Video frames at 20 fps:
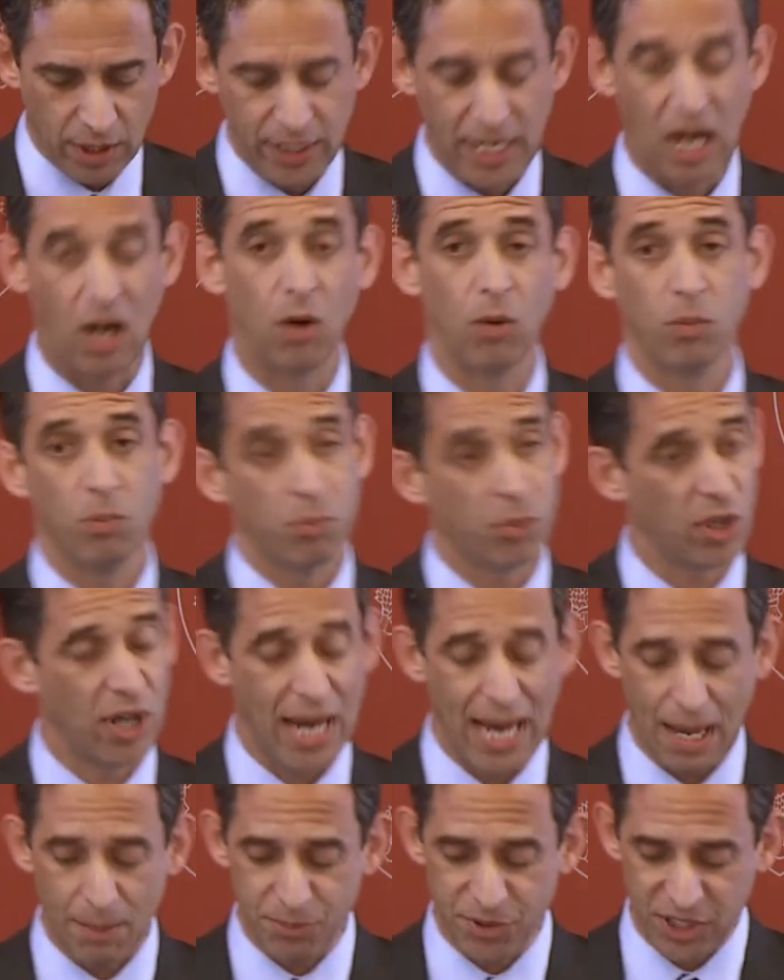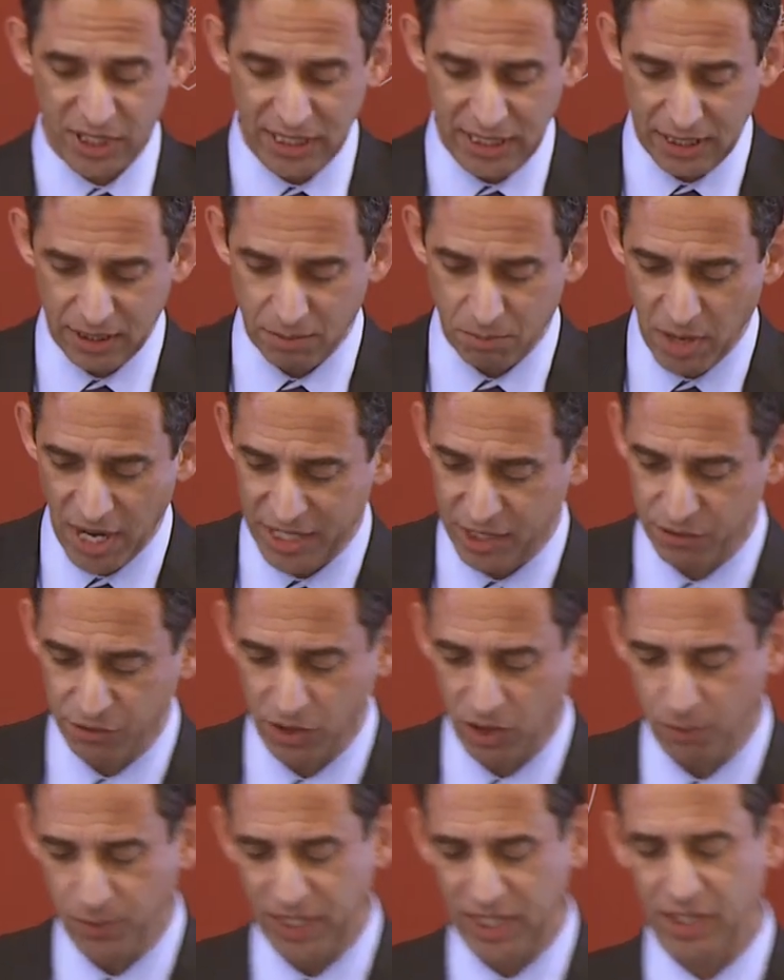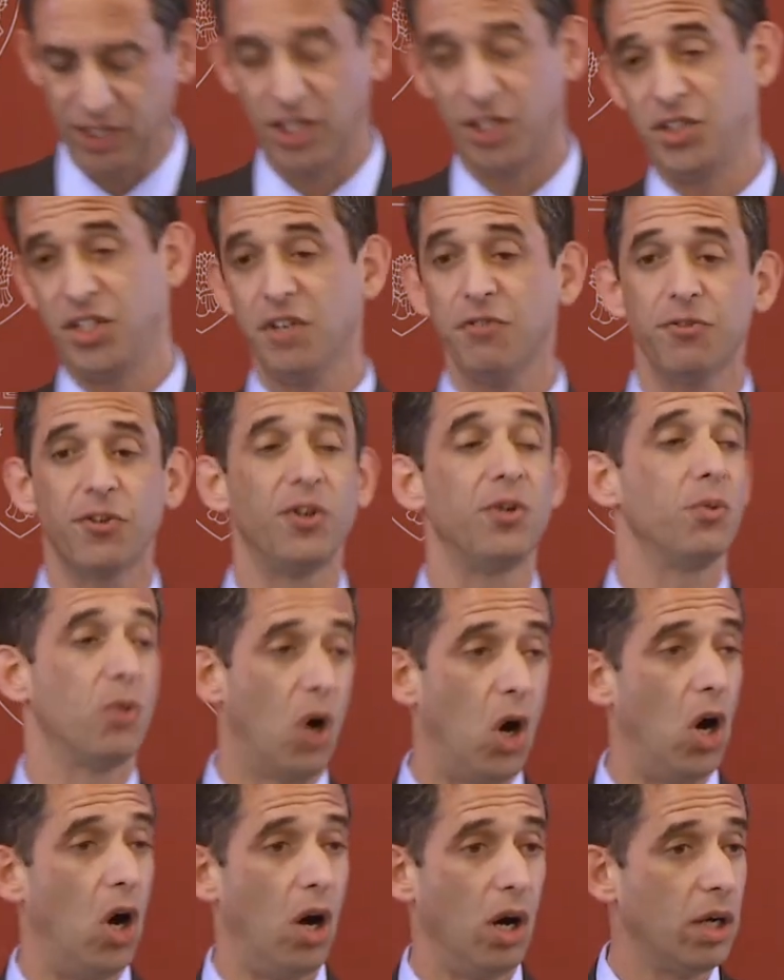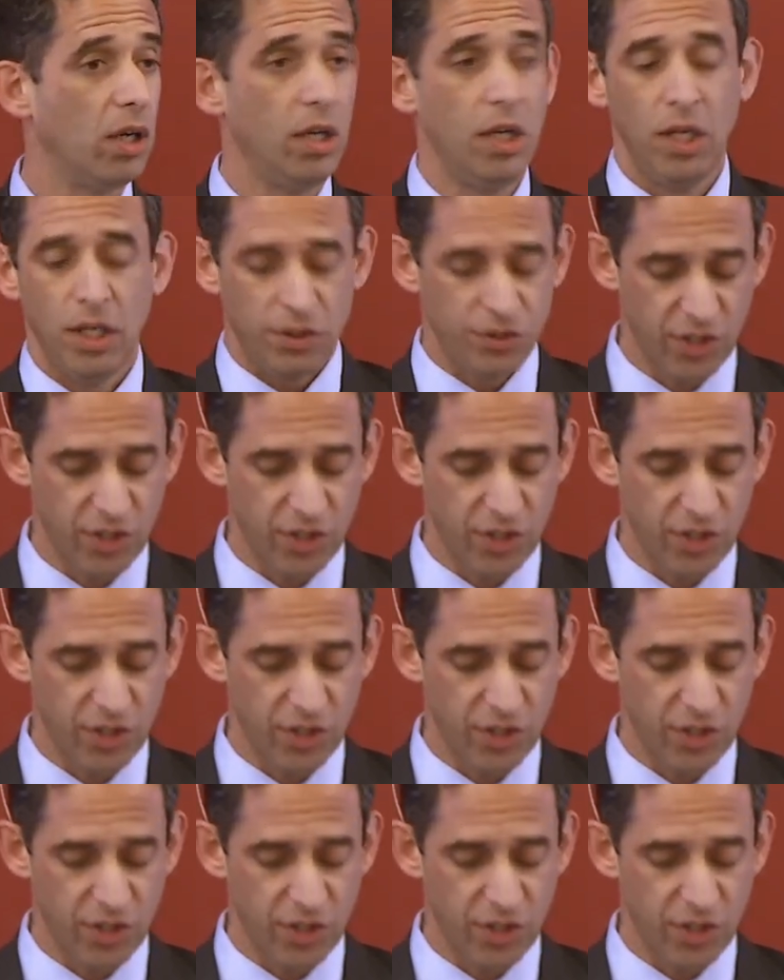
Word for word: Now, perhaps Ian might have committed a different wrong,